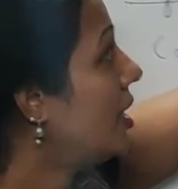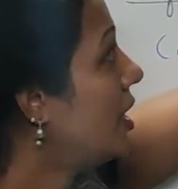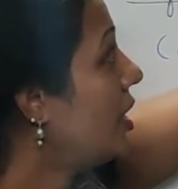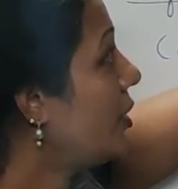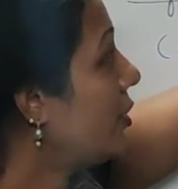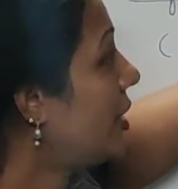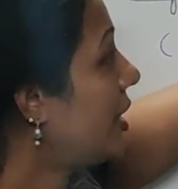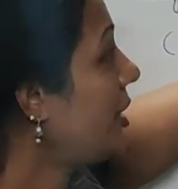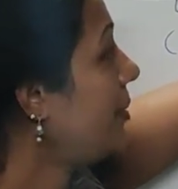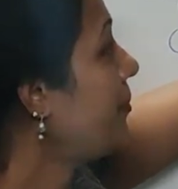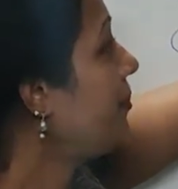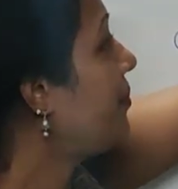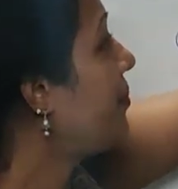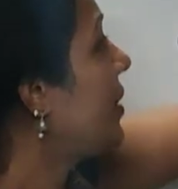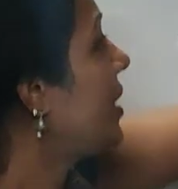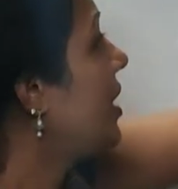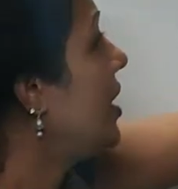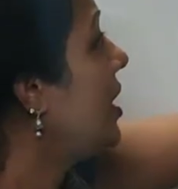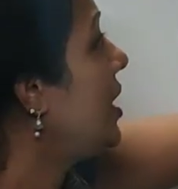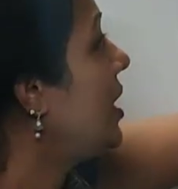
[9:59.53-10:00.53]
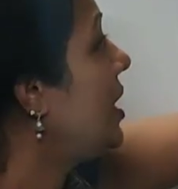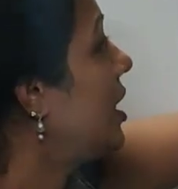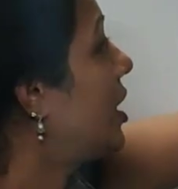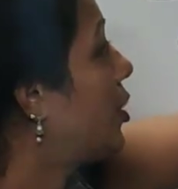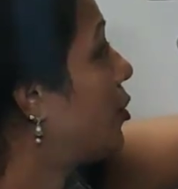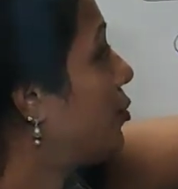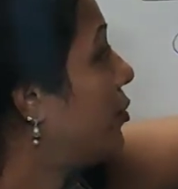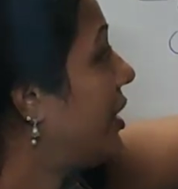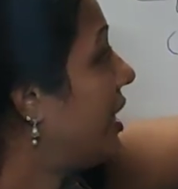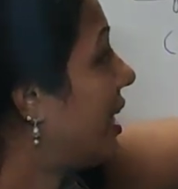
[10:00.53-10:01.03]
Okay.
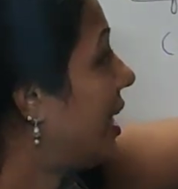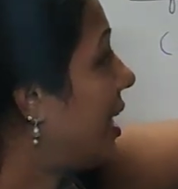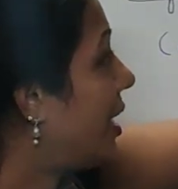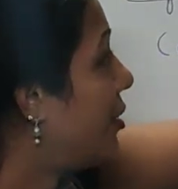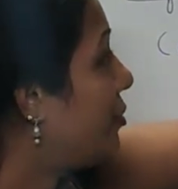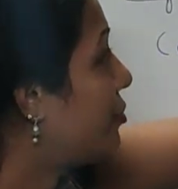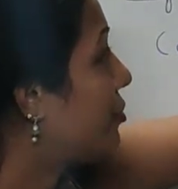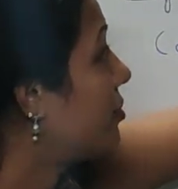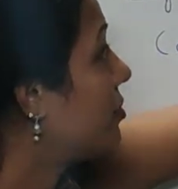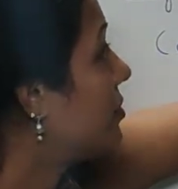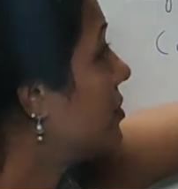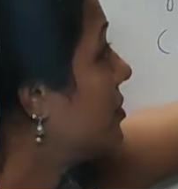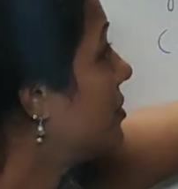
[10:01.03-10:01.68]
Now we have